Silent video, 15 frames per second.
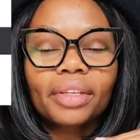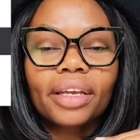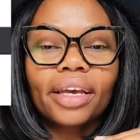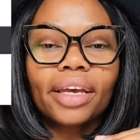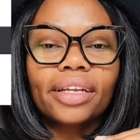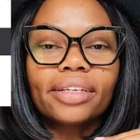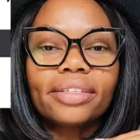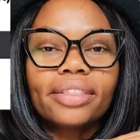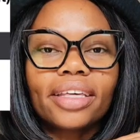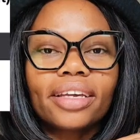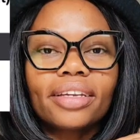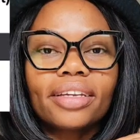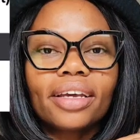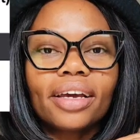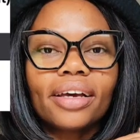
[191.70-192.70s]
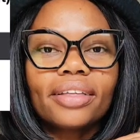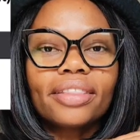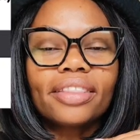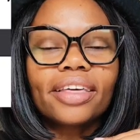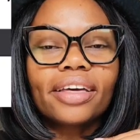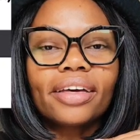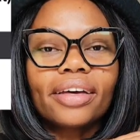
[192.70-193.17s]
and then
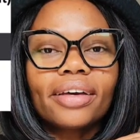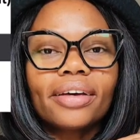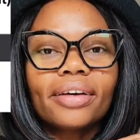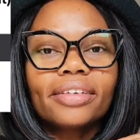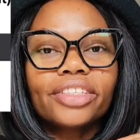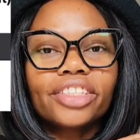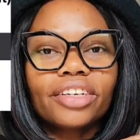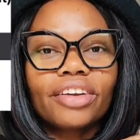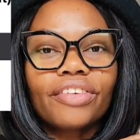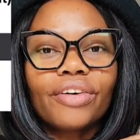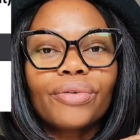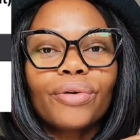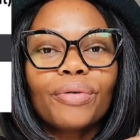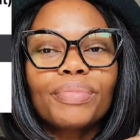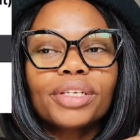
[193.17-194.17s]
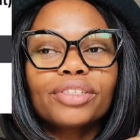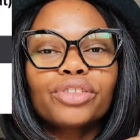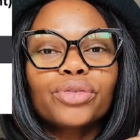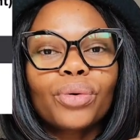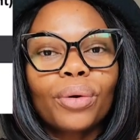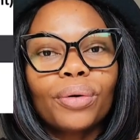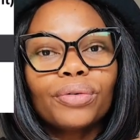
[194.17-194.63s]
the General Comment
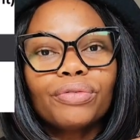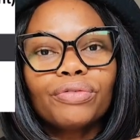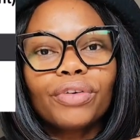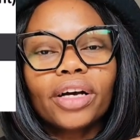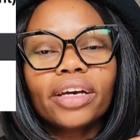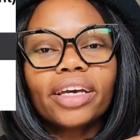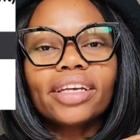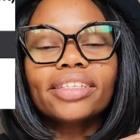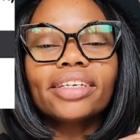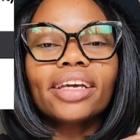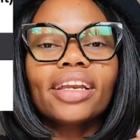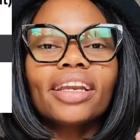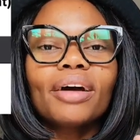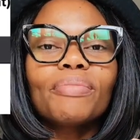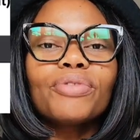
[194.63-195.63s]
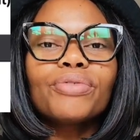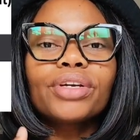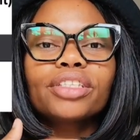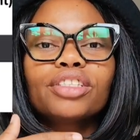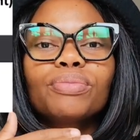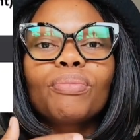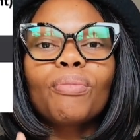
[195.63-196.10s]
12, it
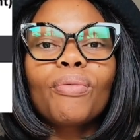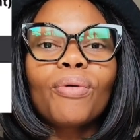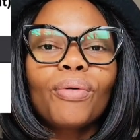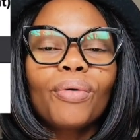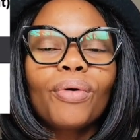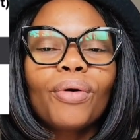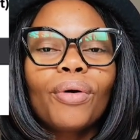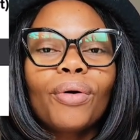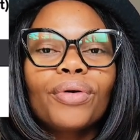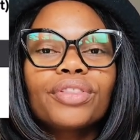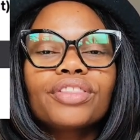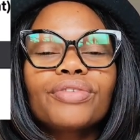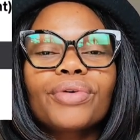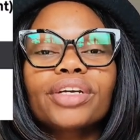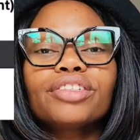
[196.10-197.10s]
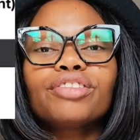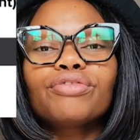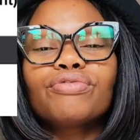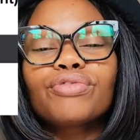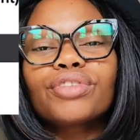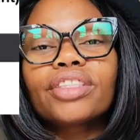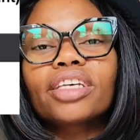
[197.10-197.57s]
elaborates more on the right to
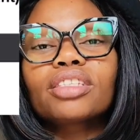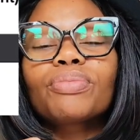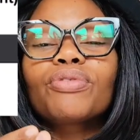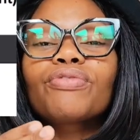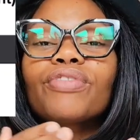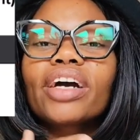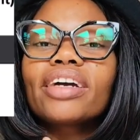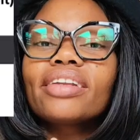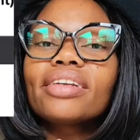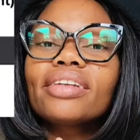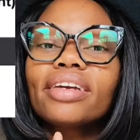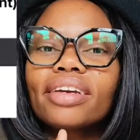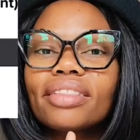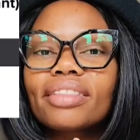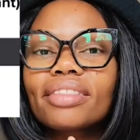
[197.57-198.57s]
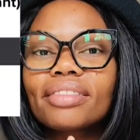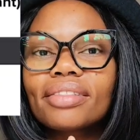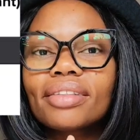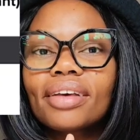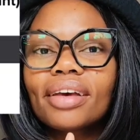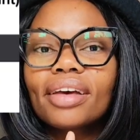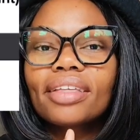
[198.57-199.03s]
food that's provided in
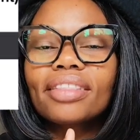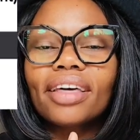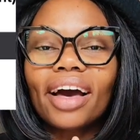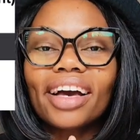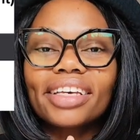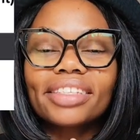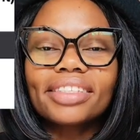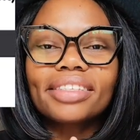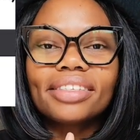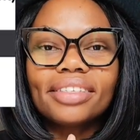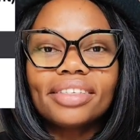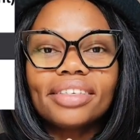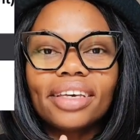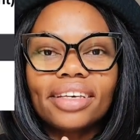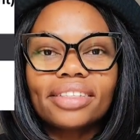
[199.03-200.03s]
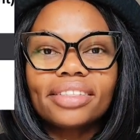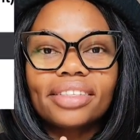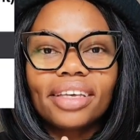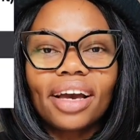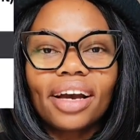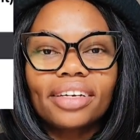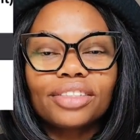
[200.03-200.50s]
the
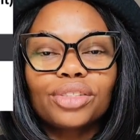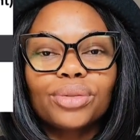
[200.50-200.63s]
ICESCR.